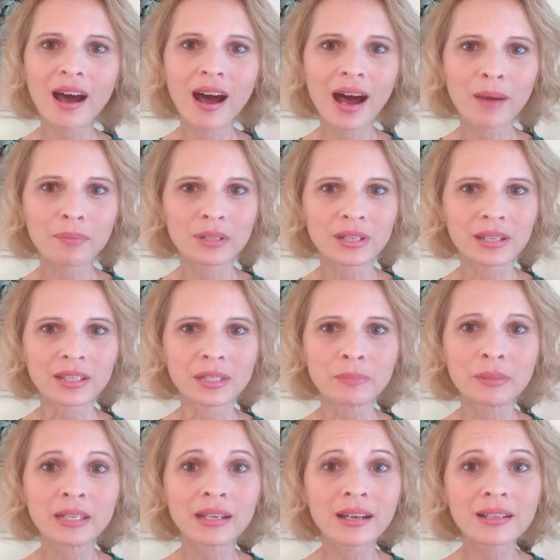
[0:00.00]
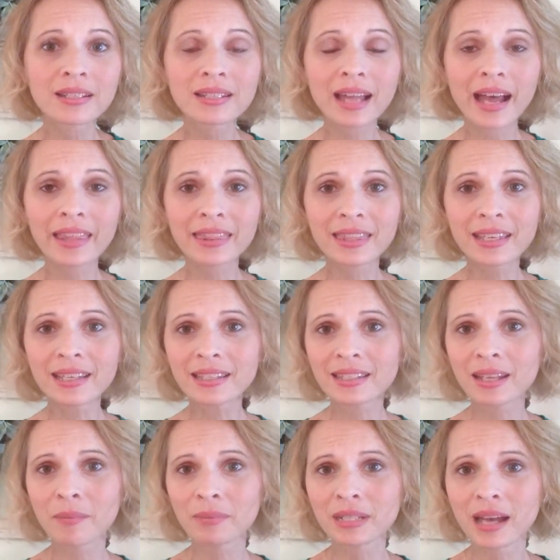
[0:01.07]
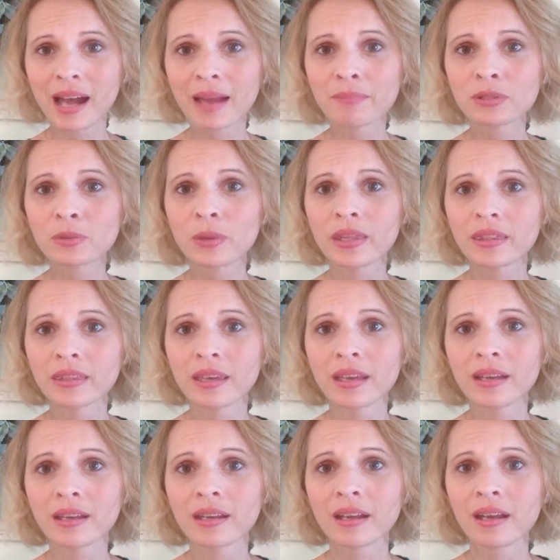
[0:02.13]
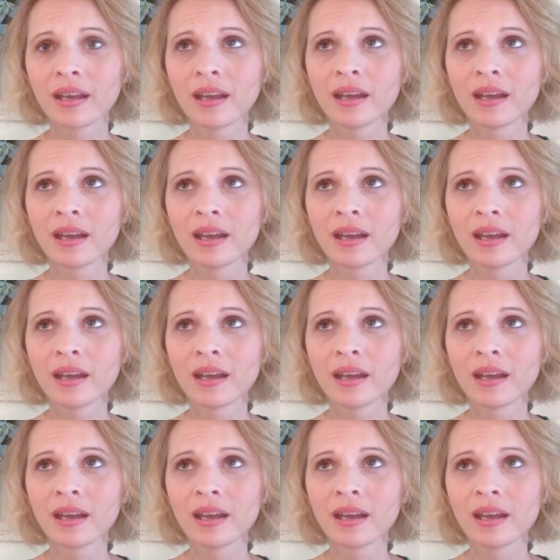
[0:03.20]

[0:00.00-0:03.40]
options because I think sometimes we think,